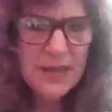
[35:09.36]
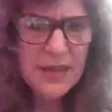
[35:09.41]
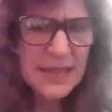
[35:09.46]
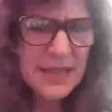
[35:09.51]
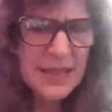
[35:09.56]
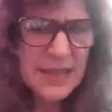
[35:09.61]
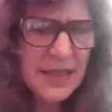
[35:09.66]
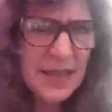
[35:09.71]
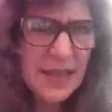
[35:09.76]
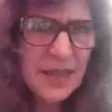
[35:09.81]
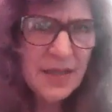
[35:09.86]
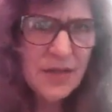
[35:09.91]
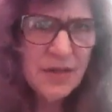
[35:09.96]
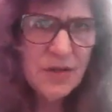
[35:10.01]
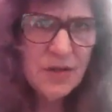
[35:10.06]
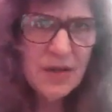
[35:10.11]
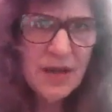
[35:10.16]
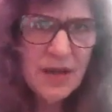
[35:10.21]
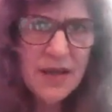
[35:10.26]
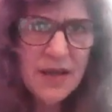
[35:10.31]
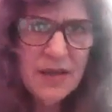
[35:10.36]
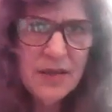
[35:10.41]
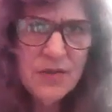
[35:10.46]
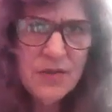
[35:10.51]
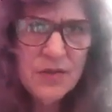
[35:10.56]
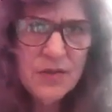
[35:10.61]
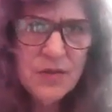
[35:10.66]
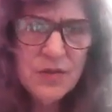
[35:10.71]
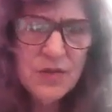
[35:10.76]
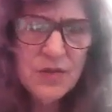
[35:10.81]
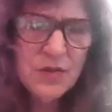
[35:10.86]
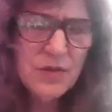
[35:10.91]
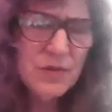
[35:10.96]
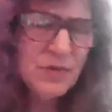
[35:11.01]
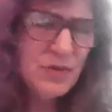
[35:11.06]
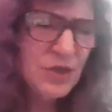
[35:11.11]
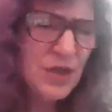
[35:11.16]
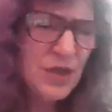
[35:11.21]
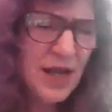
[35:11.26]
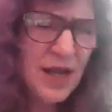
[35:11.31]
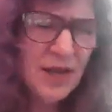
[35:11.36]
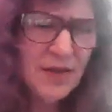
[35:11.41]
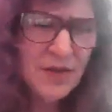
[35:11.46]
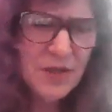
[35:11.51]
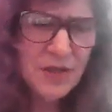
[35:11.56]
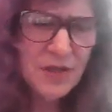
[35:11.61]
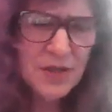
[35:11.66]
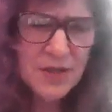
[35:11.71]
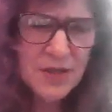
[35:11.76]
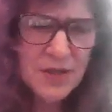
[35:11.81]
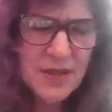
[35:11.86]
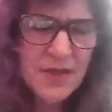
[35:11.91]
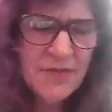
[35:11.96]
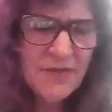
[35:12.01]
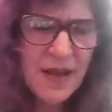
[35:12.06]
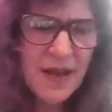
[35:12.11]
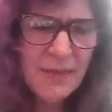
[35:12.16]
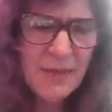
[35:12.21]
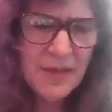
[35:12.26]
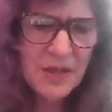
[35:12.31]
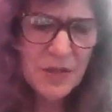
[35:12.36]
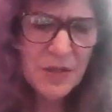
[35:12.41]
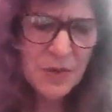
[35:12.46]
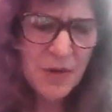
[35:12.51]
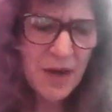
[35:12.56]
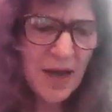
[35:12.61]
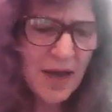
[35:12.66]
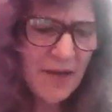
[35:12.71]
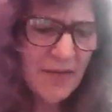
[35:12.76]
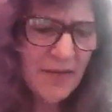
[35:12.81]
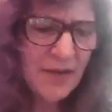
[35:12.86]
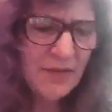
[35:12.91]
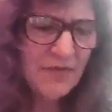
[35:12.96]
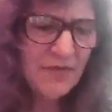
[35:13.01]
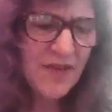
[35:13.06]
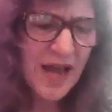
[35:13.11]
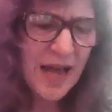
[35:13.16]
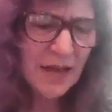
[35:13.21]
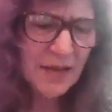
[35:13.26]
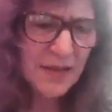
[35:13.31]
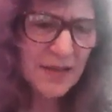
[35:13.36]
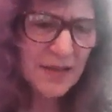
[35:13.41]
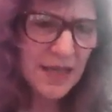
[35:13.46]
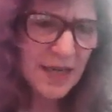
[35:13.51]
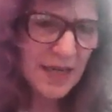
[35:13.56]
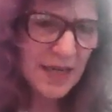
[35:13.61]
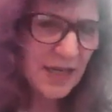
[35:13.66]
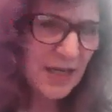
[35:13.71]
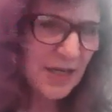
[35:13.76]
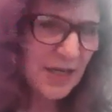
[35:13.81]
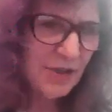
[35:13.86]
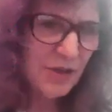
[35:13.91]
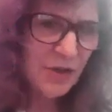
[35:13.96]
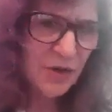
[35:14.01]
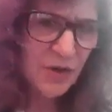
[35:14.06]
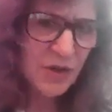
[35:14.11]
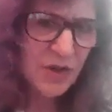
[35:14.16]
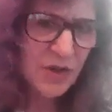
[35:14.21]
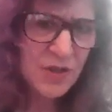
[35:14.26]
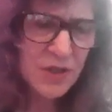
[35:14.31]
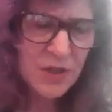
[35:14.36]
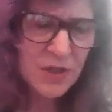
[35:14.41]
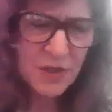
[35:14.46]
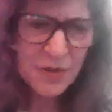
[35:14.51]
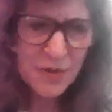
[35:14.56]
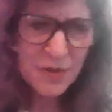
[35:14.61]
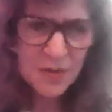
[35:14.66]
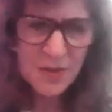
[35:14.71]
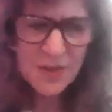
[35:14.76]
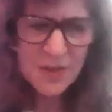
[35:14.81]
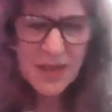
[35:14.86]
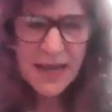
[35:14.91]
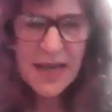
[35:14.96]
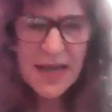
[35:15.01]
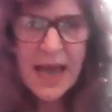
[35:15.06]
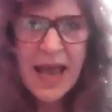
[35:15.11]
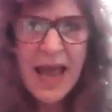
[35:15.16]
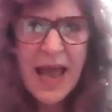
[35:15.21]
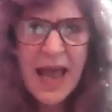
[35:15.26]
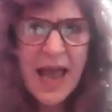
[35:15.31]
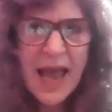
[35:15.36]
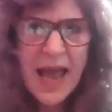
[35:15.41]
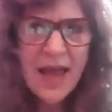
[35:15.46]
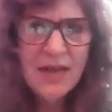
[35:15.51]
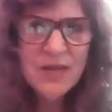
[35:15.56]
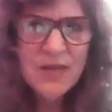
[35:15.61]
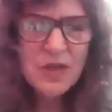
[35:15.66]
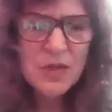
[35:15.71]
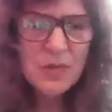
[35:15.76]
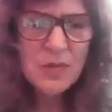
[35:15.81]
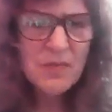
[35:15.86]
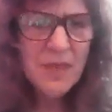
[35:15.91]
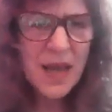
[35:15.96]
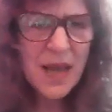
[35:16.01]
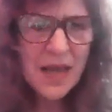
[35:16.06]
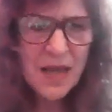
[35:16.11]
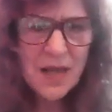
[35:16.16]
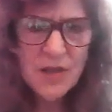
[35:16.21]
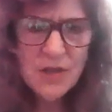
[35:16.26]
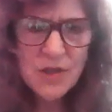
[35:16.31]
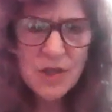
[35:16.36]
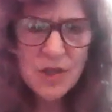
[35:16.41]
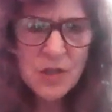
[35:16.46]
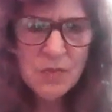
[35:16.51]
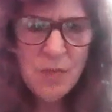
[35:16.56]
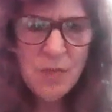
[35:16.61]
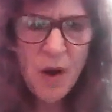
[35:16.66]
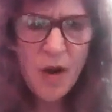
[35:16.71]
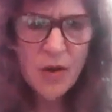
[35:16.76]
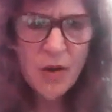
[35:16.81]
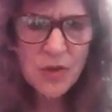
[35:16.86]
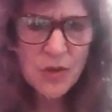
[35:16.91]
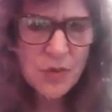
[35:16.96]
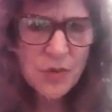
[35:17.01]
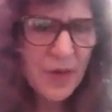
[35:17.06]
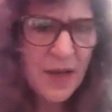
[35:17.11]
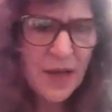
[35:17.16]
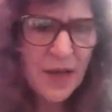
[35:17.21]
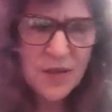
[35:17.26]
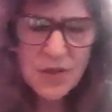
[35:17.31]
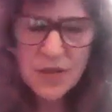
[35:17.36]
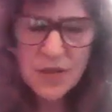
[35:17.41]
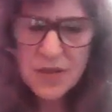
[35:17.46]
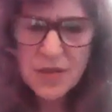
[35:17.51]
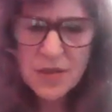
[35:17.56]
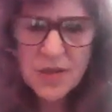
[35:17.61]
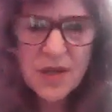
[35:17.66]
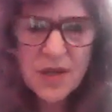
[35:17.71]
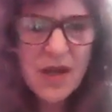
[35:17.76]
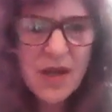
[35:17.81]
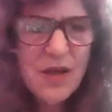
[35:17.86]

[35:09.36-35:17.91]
listening to challenges that families are having, validating their concerns, and making small tweaks